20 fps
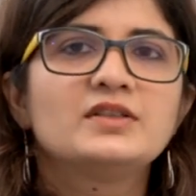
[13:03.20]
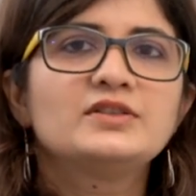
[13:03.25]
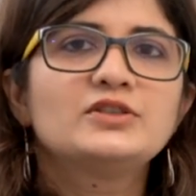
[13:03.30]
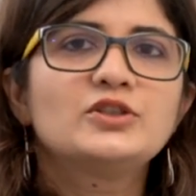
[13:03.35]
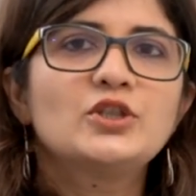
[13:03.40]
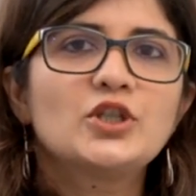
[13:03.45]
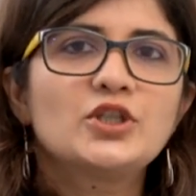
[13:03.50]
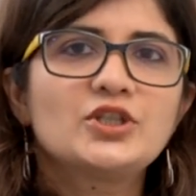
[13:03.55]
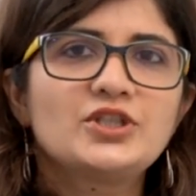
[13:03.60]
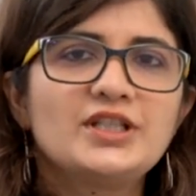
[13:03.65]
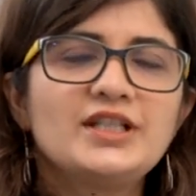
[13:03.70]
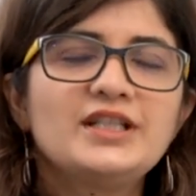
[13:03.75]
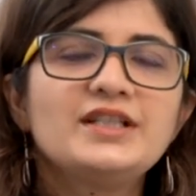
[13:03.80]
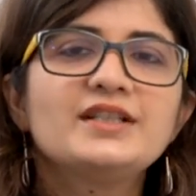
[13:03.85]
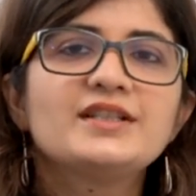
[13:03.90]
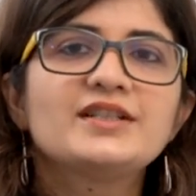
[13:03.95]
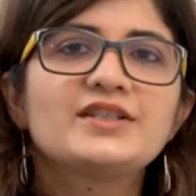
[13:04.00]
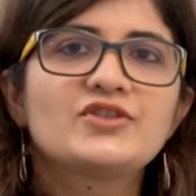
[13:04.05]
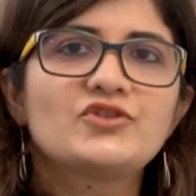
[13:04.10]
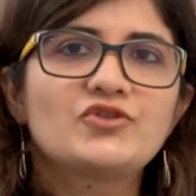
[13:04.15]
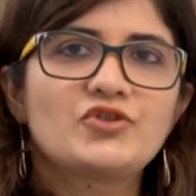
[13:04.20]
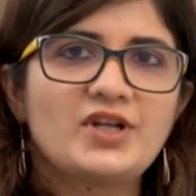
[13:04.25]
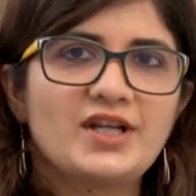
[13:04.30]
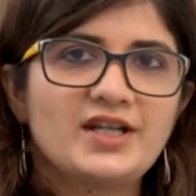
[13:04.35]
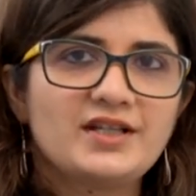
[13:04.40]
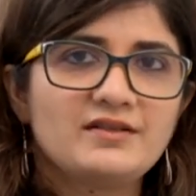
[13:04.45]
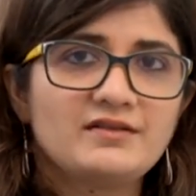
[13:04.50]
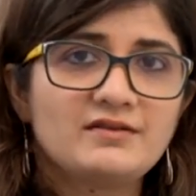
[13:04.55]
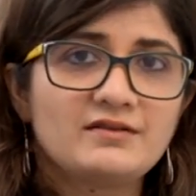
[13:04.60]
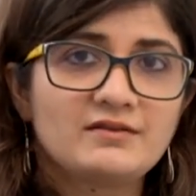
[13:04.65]
13 is
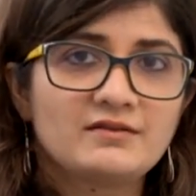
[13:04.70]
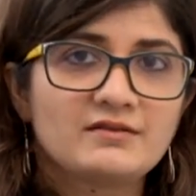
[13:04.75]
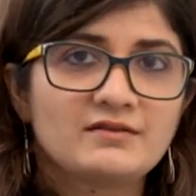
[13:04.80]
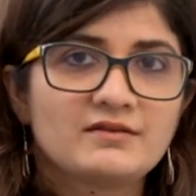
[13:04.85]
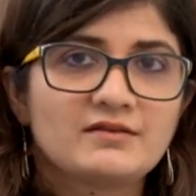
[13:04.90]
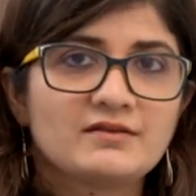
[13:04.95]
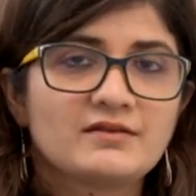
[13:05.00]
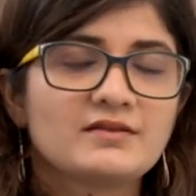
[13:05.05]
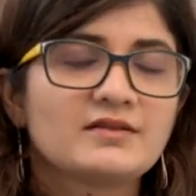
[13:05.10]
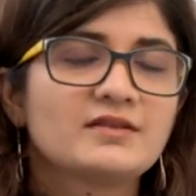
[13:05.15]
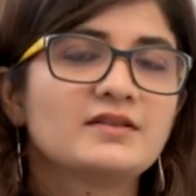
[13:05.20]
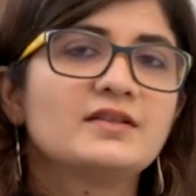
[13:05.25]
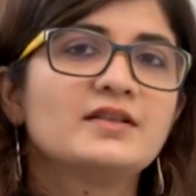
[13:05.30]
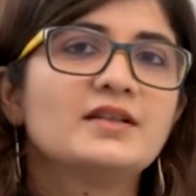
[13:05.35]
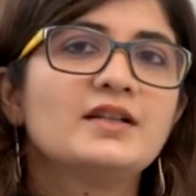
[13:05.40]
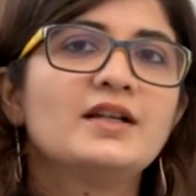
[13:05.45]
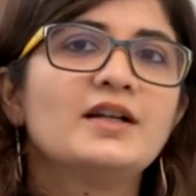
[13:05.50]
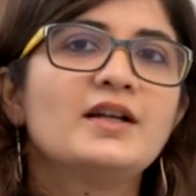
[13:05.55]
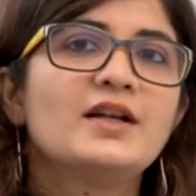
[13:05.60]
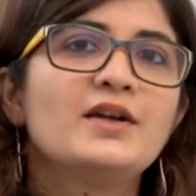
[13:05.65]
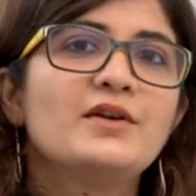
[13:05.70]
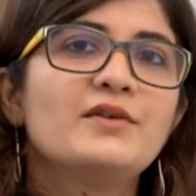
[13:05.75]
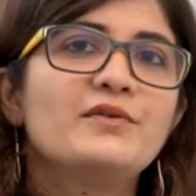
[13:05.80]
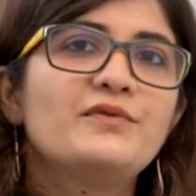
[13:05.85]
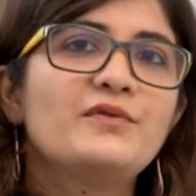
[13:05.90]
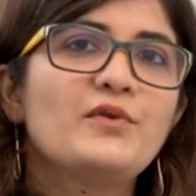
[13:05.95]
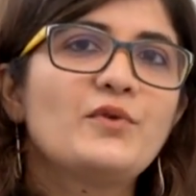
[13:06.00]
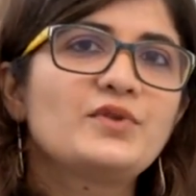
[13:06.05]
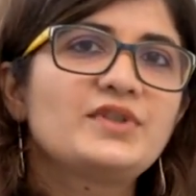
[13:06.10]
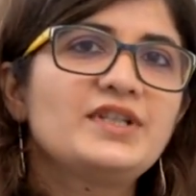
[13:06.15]
treize,
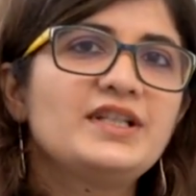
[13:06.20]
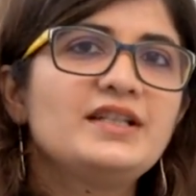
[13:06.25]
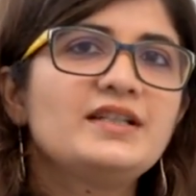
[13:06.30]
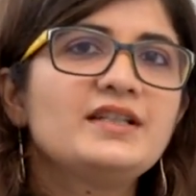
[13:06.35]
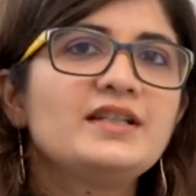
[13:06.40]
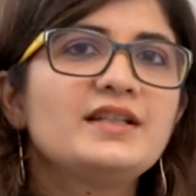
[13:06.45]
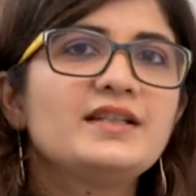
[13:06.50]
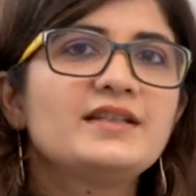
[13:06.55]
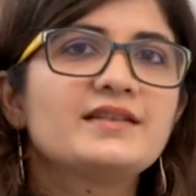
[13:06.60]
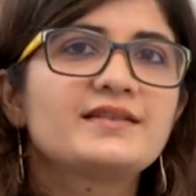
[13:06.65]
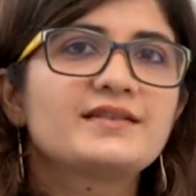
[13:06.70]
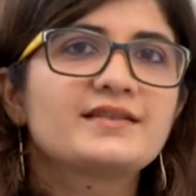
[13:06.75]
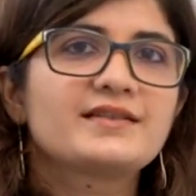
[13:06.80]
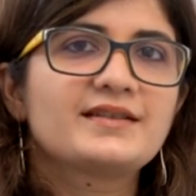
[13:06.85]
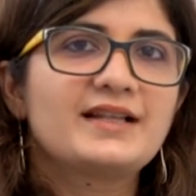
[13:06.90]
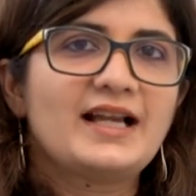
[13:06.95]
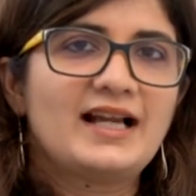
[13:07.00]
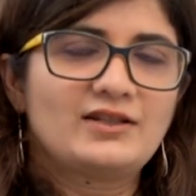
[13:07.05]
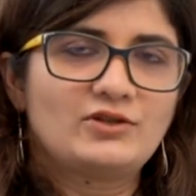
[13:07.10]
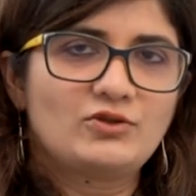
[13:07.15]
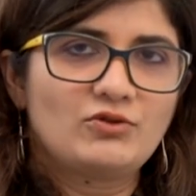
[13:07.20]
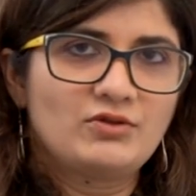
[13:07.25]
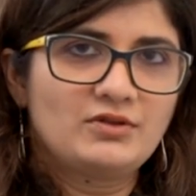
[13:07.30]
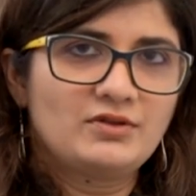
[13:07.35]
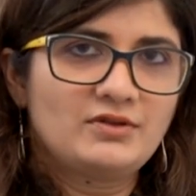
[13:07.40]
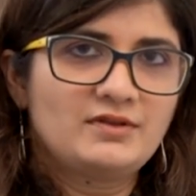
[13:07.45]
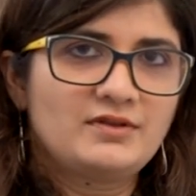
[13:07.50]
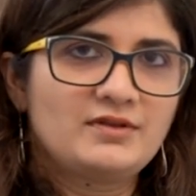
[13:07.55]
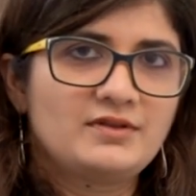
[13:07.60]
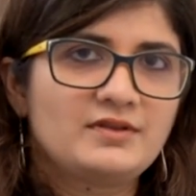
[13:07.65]
14 is
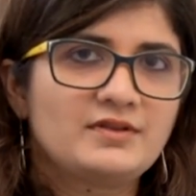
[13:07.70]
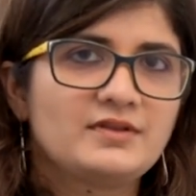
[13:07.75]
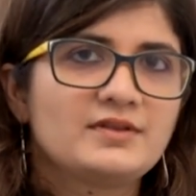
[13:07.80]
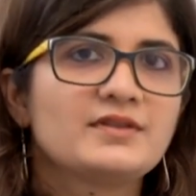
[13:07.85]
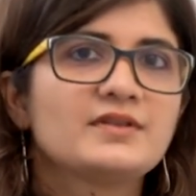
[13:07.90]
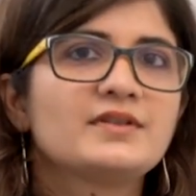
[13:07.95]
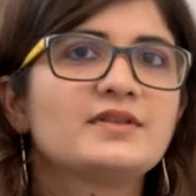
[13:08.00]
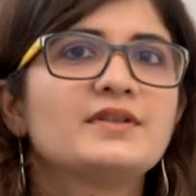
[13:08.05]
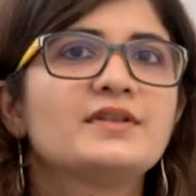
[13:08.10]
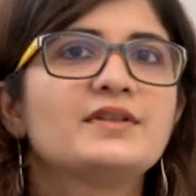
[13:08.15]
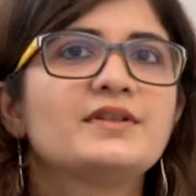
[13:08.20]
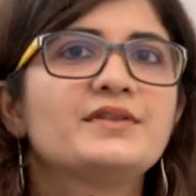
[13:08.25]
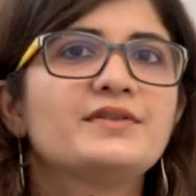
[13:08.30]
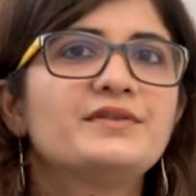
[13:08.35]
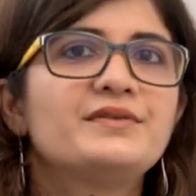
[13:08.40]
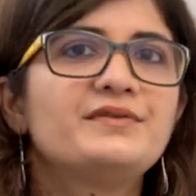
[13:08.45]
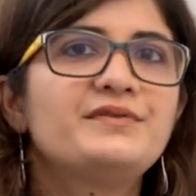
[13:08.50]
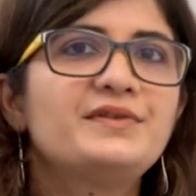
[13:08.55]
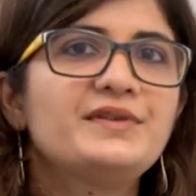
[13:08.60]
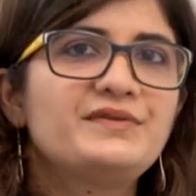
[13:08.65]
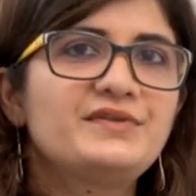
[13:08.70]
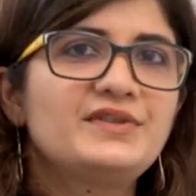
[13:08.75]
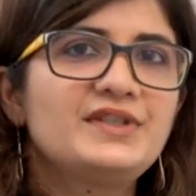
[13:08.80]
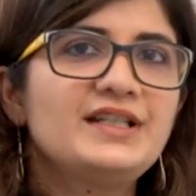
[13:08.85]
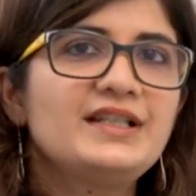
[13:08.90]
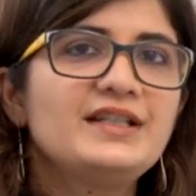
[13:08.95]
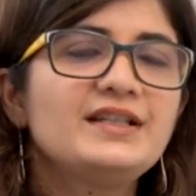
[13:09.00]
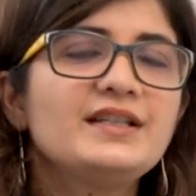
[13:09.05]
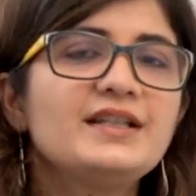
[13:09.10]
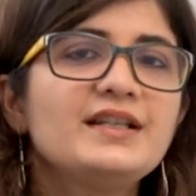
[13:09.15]
quatorze,
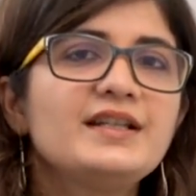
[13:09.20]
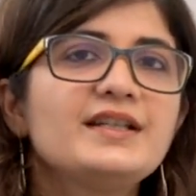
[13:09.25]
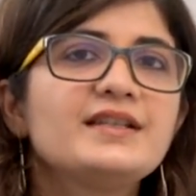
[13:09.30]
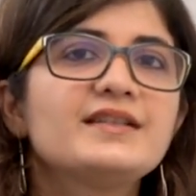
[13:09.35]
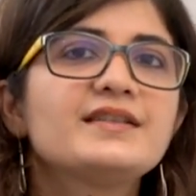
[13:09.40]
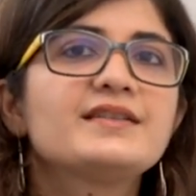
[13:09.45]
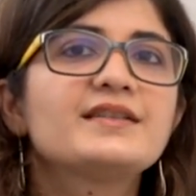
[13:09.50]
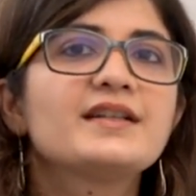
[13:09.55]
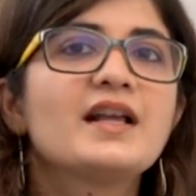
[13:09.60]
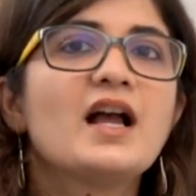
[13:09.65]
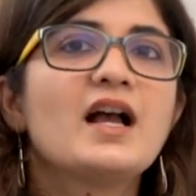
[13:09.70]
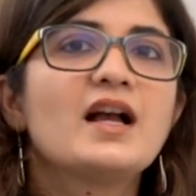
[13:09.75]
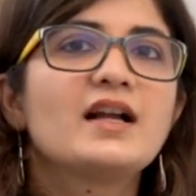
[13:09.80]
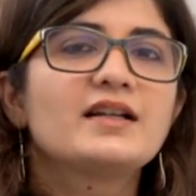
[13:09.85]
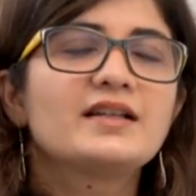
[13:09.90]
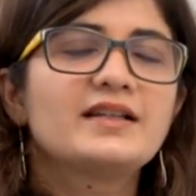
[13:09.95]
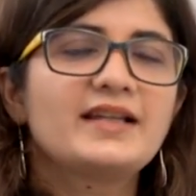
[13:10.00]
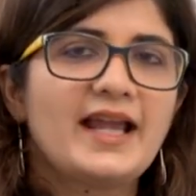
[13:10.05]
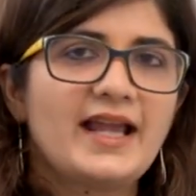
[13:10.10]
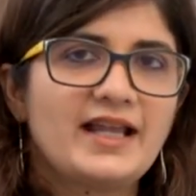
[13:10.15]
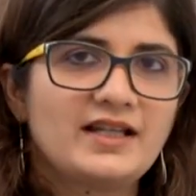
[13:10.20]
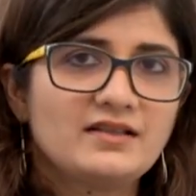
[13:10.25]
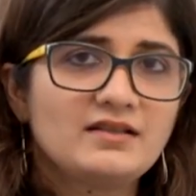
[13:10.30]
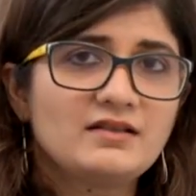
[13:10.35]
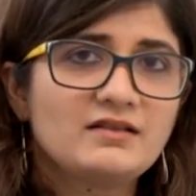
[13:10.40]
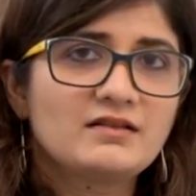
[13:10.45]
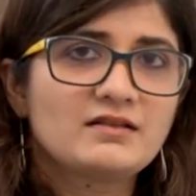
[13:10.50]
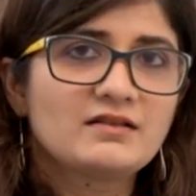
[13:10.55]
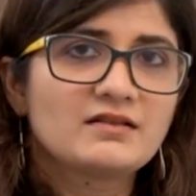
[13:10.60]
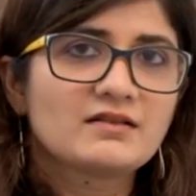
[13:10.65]
15 is
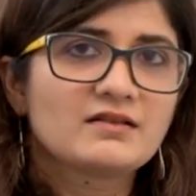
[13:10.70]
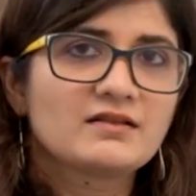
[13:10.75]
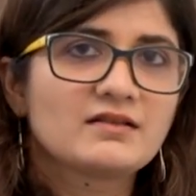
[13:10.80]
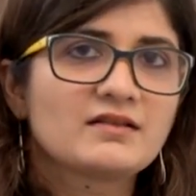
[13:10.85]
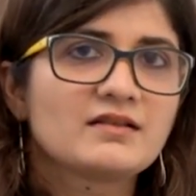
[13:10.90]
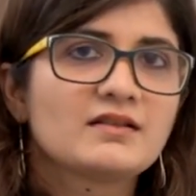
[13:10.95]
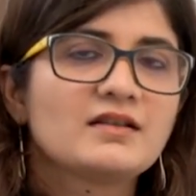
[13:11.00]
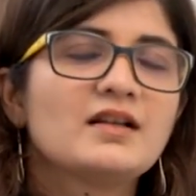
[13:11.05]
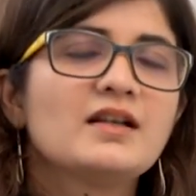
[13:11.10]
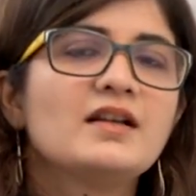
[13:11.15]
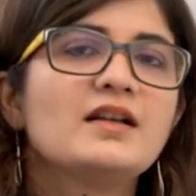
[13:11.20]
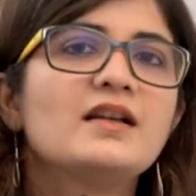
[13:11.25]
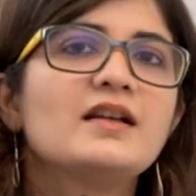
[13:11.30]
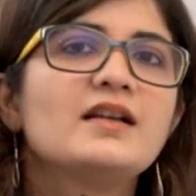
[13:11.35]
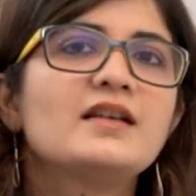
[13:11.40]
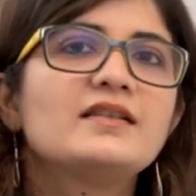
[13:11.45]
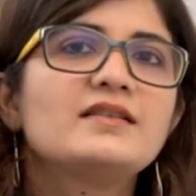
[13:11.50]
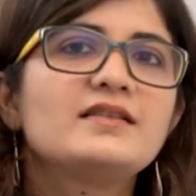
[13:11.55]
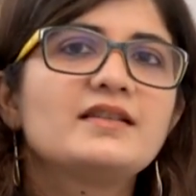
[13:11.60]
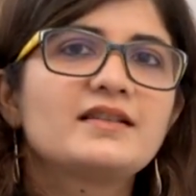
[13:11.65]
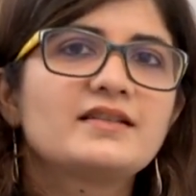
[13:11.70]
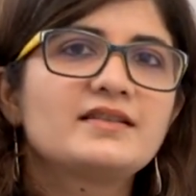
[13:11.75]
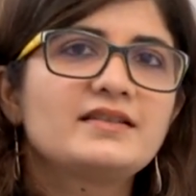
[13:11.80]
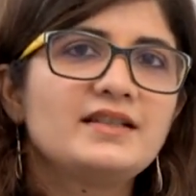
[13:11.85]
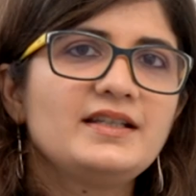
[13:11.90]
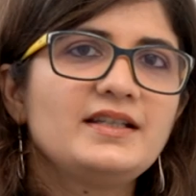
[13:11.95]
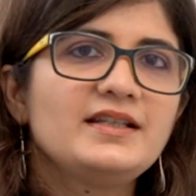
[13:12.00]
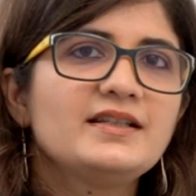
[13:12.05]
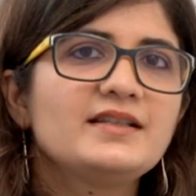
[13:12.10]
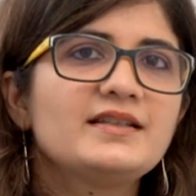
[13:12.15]
quinze,
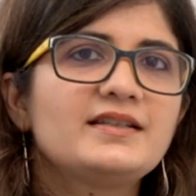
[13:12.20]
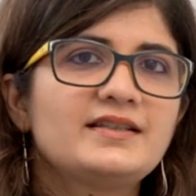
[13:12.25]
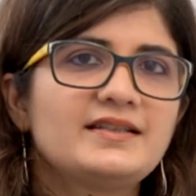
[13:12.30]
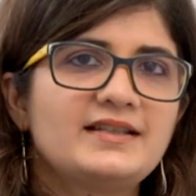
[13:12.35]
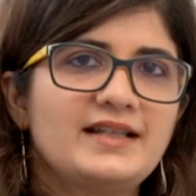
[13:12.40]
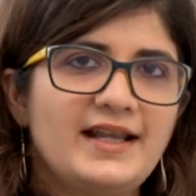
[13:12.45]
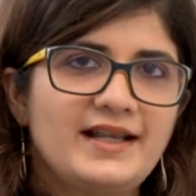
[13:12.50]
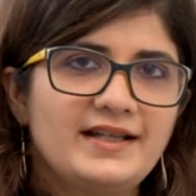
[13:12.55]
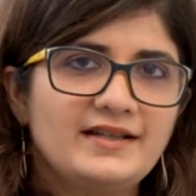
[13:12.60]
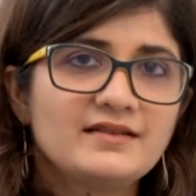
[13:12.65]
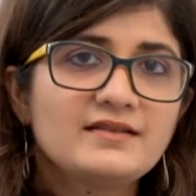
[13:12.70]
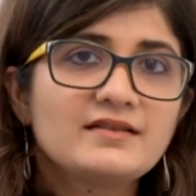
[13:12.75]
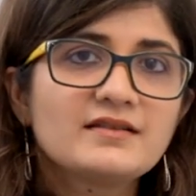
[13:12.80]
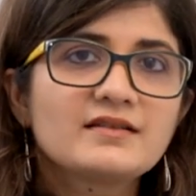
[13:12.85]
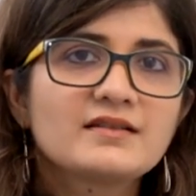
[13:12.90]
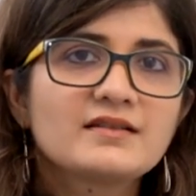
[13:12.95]
16 is seize,